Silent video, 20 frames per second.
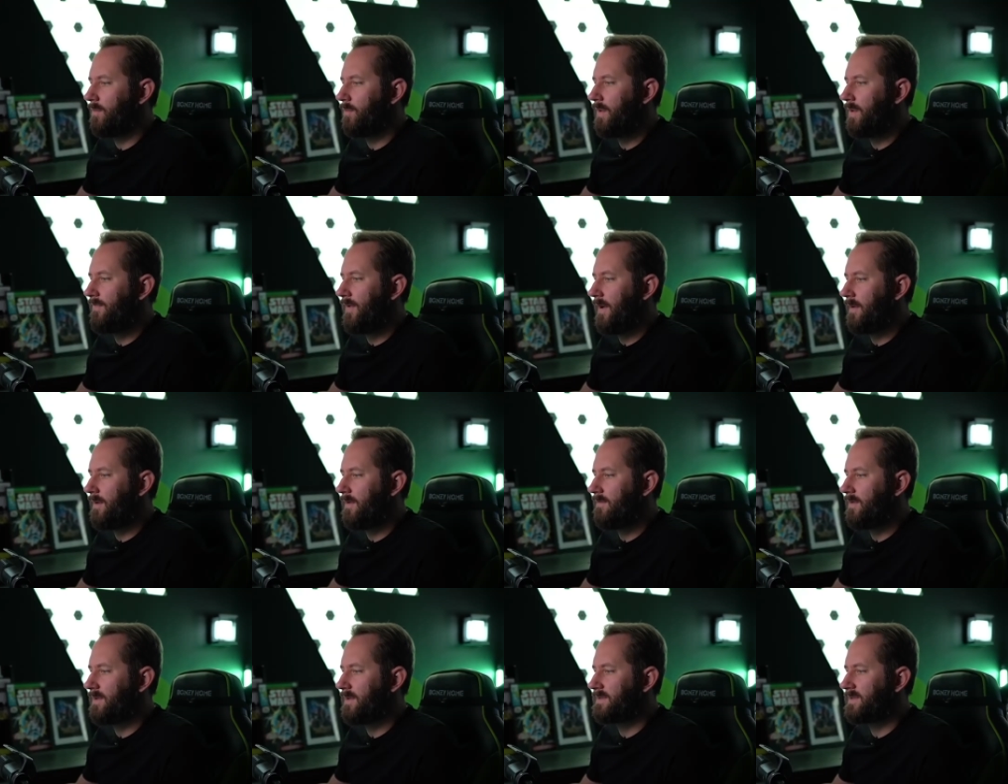We found
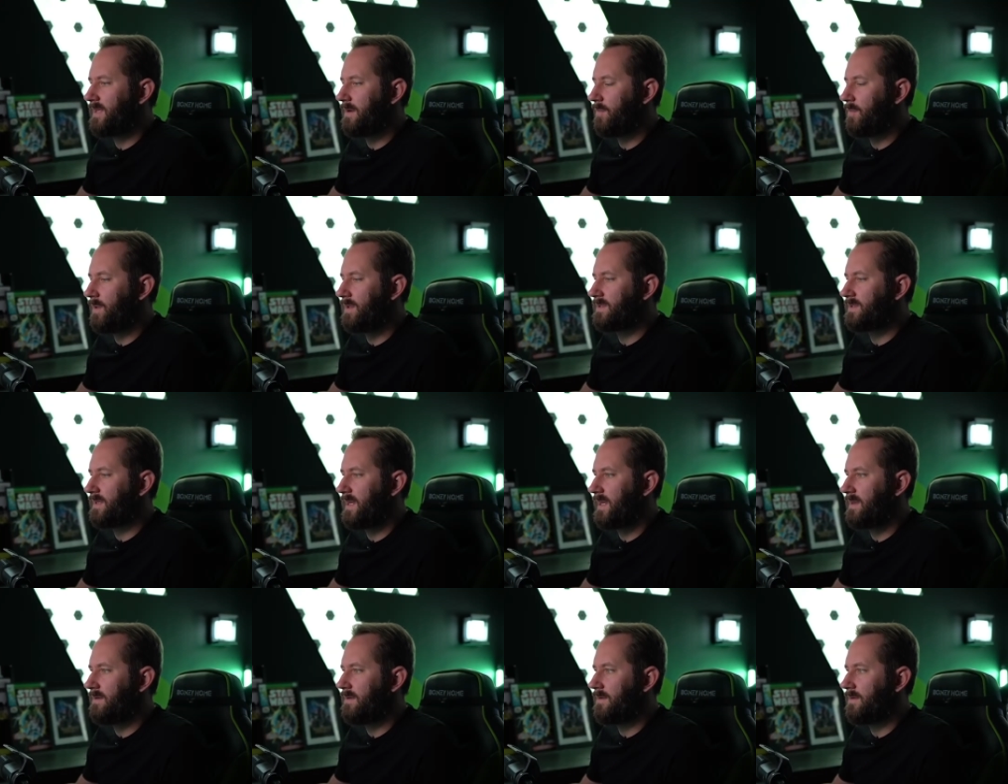evidence that it wasn't
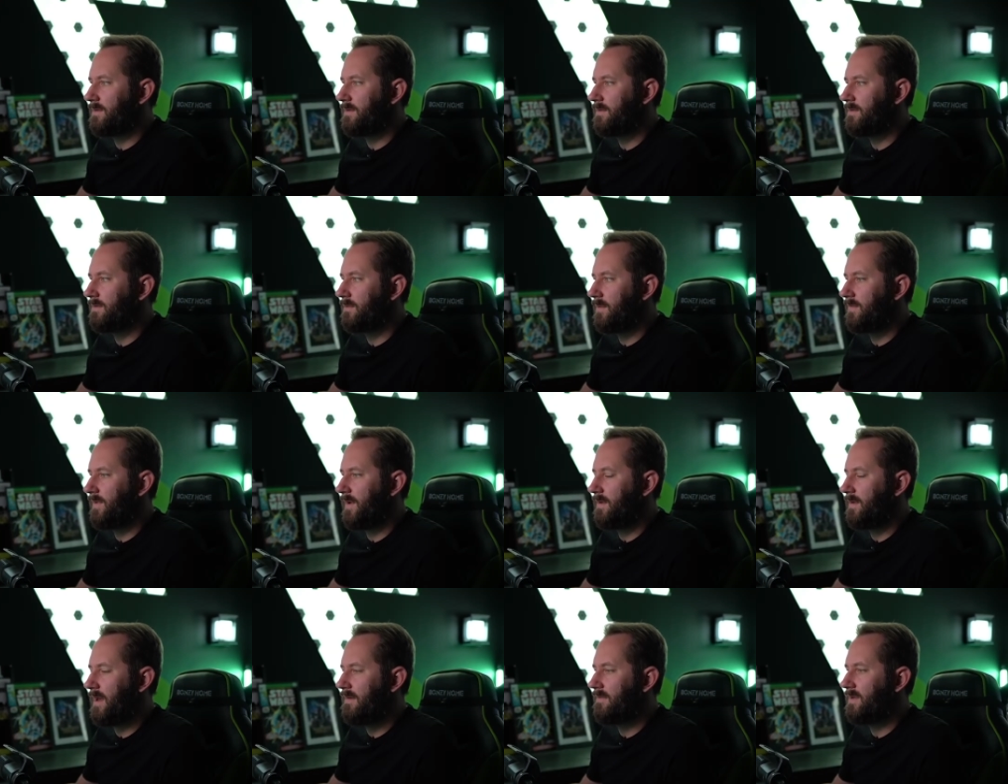Kendall. We
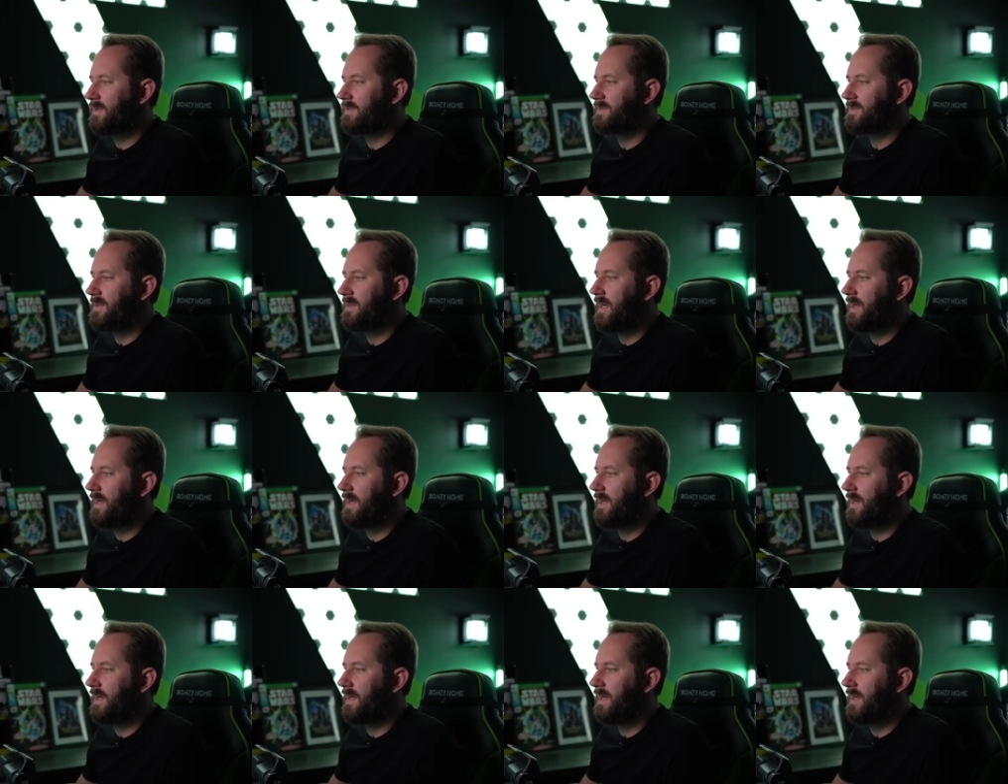found evidence